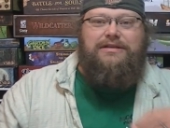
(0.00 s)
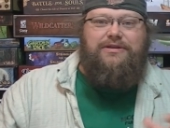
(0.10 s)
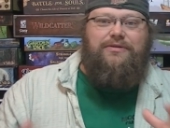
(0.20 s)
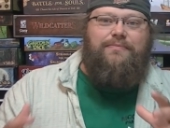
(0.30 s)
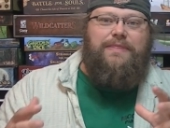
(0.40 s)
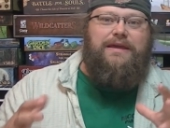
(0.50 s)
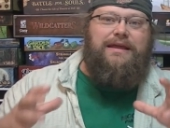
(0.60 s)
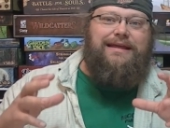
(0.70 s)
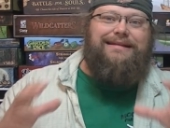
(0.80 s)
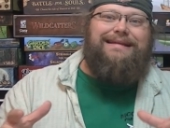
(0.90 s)
so
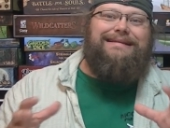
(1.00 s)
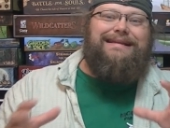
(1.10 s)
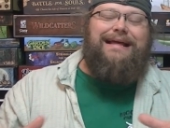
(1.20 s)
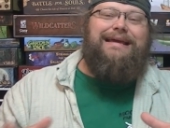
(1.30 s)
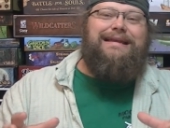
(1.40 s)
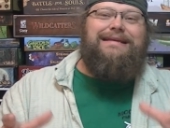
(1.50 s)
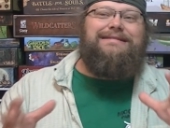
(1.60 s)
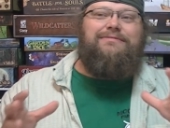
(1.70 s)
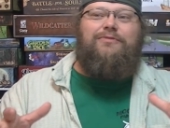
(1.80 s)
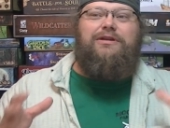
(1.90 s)
it, it
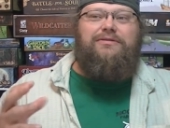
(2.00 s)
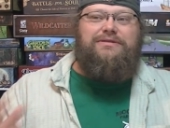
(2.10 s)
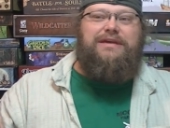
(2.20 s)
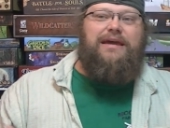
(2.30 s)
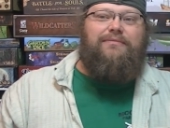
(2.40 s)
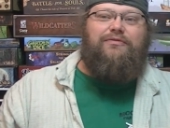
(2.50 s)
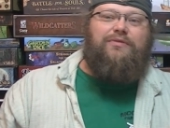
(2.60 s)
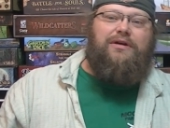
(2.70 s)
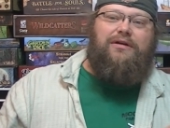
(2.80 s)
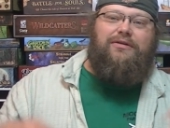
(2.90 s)
isn't one of those games
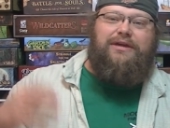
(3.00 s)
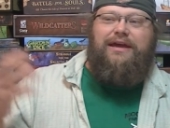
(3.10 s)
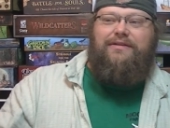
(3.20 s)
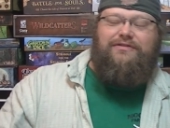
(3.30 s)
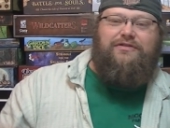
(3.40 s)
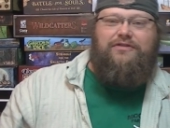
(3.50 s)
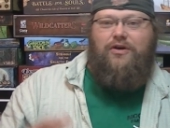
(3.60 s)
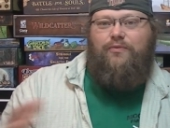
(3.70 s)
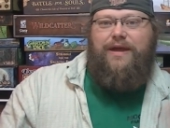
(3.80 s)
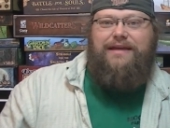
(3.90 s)
where okay let's just
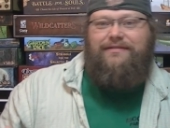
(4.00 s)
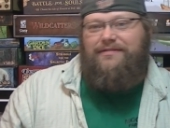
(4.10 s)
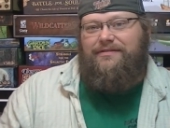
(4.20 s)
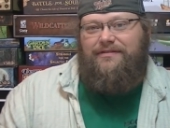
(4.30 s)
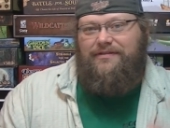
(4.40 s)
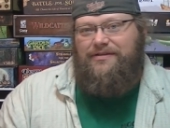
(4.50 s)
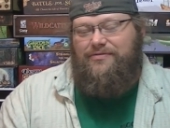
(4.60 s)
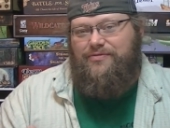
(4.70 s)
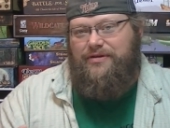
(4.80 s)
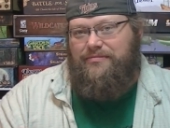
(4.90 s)
all race and see
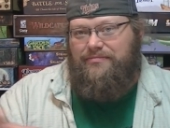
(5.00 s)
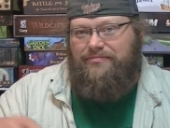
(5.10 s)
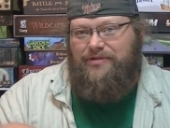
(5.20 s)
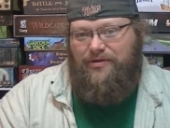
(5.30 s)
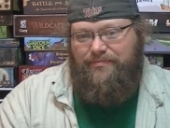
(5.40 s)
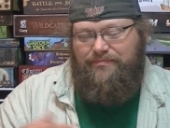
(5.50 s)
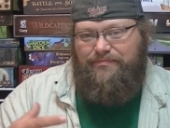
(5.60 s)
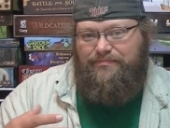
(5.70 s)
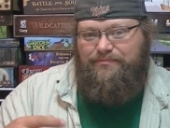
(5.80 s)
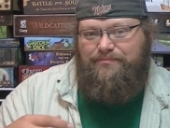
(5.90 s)
who can you know
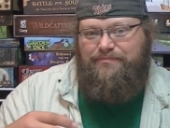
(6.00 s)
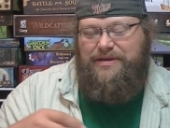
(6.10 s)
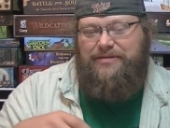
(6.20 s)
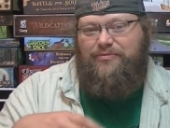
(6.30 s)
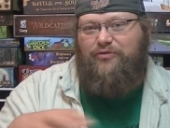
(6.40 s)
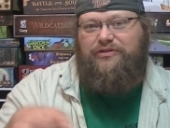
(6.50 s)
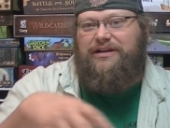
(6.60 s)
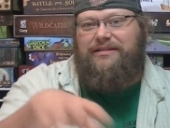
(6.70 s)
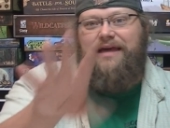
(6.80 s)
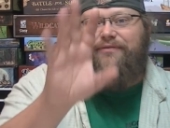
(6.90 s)
be the most
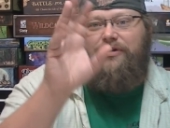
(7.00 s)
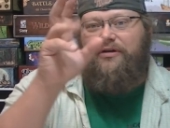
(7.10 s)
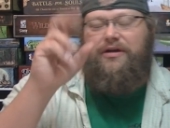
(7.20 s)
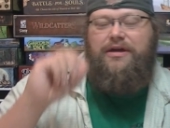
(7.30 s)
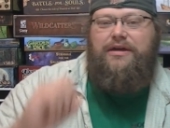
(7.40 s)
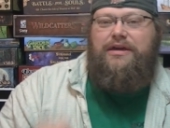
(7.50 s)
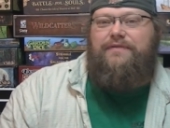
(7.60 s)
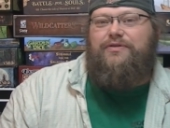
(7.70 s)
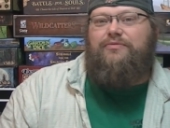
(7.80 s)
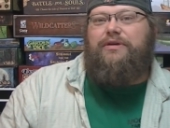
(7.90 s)
clever,
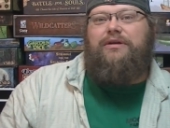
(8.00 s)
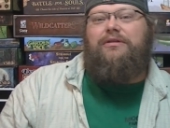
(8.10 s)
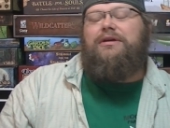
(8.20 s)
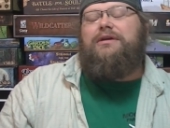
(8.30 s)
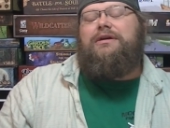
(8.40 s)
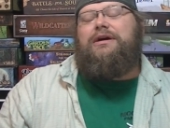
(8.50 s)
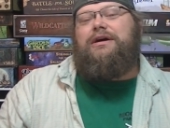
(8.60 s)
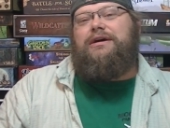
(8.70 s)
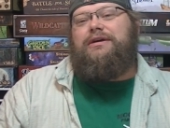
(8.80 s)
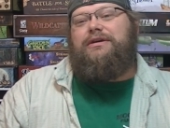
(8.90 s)
if you will,
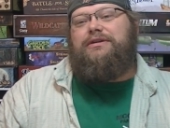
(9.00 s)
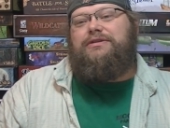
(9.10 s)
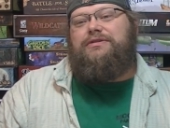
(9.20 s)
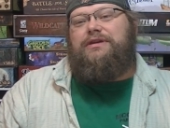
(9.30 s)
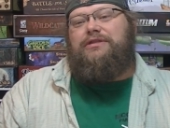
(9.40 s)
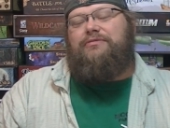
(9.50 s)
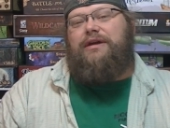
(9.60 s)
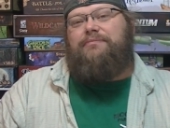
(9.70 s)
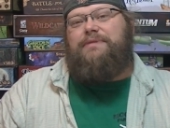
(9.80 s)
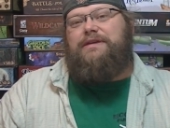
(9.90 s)
uh, to get the
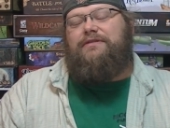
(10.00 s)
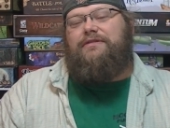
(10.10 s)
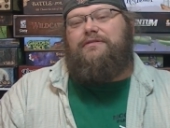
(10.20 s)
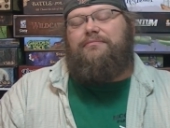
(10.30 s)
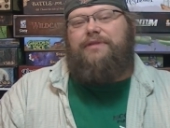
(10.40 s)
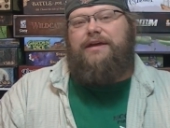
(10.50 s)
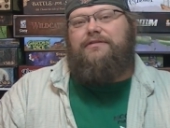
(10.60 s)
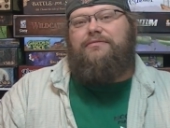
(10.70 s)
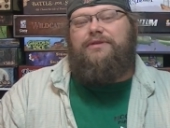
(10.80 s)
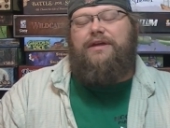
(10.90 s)
right pieces in
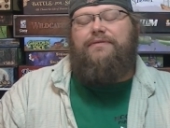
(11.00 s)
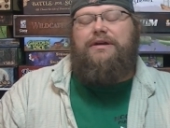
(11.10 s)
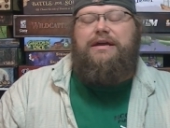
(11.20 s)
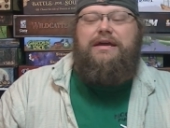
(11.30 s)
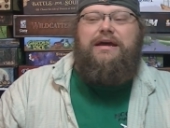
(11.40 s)
place and whatever.